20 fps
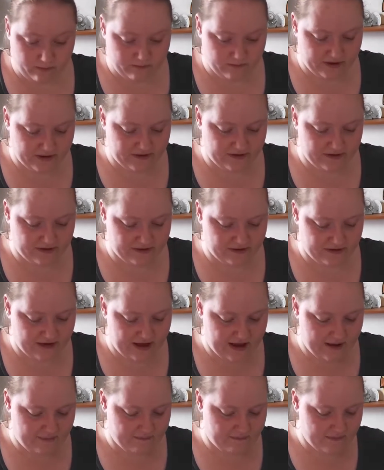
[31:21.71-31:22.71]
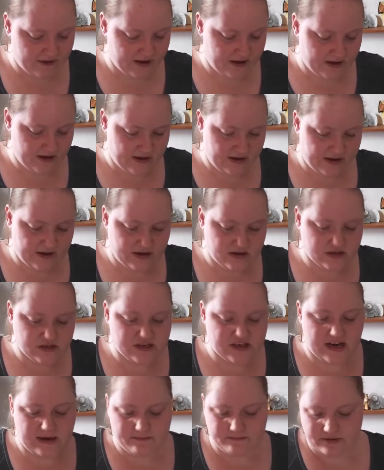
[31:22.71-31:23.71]
which is
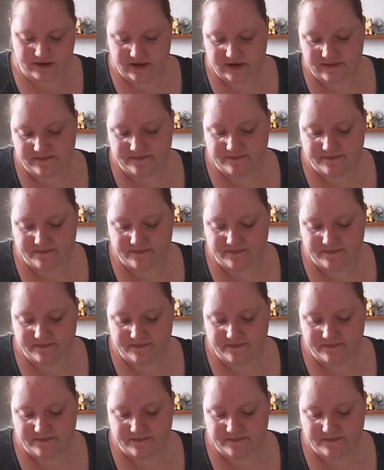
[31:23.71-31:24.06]
shape.